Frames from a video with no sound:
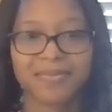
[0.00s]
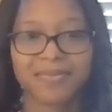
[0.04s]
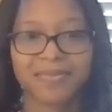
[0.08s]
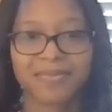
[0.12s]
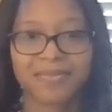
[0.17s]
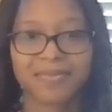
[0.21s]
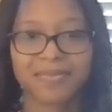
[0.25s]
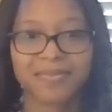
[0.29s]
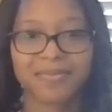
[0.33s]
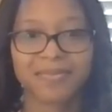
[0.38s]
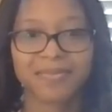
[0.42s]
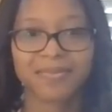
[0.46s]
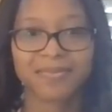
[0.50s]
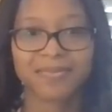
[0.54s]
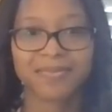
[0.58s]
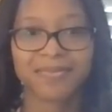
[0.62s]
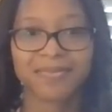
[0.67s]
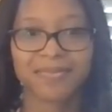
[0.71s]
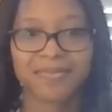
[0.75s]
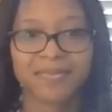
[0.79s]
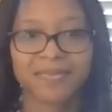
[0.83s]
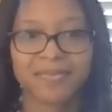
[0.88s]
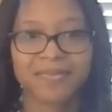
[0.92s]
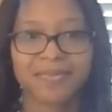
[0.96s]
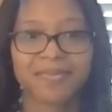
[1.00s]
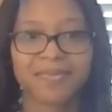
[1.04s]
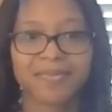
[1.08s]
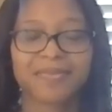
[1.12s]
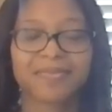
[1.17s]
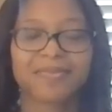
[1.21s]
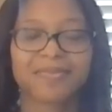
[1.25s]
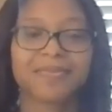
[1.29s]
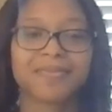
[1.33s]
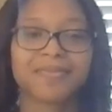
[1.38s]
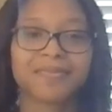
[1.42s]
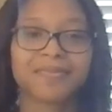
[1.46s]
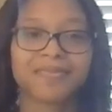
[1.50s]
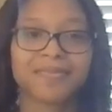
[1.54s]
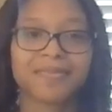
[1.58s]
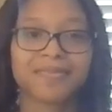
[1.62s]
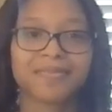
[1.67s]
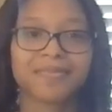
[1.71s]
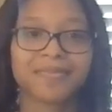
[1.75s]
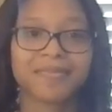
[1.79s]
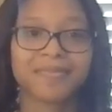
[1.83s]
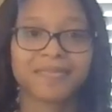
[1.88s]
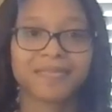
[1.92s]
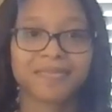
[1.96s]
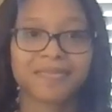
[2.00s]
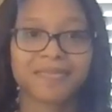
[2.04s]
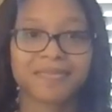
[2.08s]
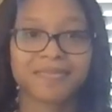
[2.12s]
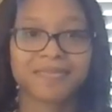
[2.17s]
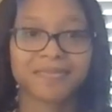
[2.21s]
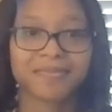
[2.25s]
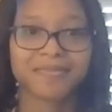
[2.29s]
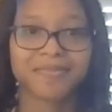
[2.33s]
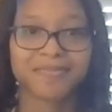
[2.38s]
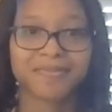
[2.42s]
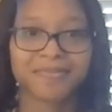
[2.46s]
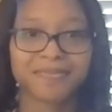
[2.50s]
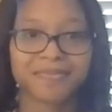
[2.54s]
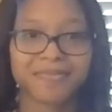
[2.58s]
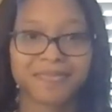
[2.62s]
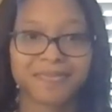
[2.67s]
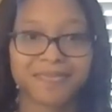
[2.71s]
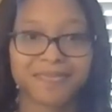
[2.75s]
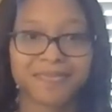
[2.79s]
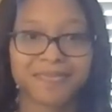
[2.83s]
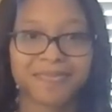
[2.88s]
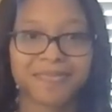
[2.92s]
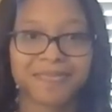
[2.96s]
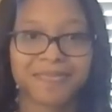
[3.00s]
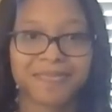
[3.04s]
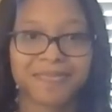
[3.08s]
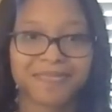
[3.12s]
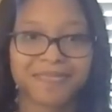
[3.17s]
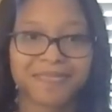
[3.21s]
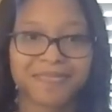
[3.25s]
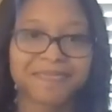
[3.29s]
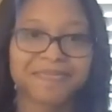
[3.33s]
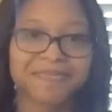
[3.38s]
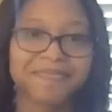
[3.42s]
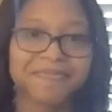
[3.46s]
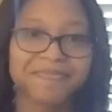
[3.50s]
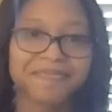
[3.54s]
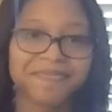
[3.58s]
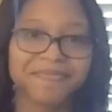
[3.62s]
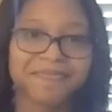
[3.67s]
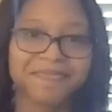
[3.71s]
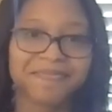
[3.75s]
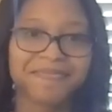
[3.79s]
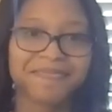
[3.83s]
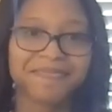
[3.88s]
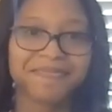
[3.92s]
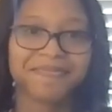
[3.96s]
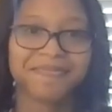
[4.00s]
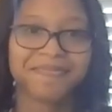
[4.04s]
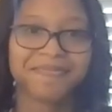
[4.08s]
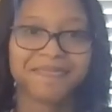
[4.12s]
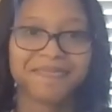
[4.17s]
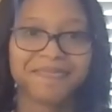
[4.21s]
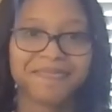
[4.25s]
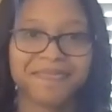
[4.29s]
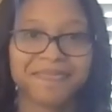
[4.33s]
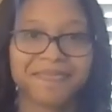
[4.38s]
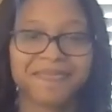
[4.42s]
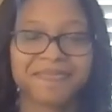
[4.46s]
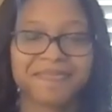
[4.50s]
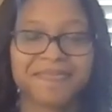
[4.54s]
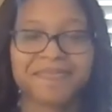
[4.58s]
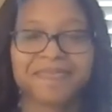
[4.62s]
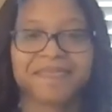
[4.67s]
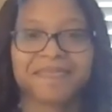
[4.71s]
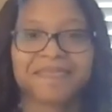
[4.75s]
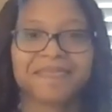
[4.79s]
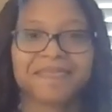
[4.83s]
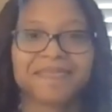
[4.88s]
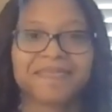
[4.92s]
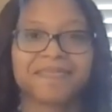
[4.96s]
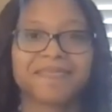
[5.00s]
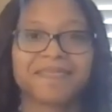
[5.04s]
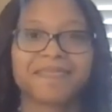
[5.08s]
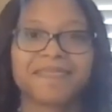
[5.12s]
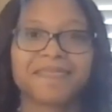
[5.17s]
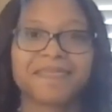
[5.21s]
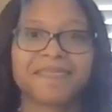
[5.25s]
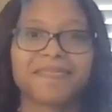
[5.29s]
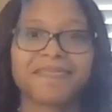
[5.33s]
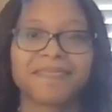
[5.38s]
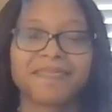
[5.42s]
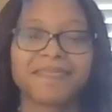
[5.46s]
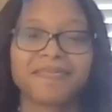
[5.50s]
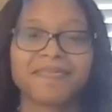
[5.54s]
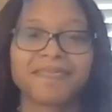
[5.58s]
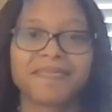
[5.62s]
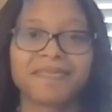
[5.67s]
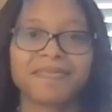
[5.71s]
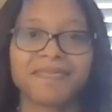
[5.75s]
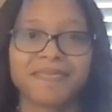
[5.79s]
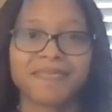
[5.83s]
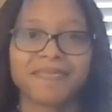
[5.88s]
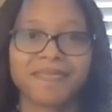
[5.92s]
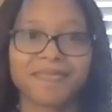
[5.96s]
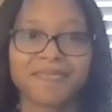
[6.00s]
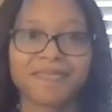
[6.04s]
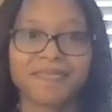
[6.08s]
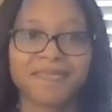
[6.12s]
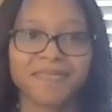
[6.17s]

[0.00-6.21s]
No words are spoken by the person on screen.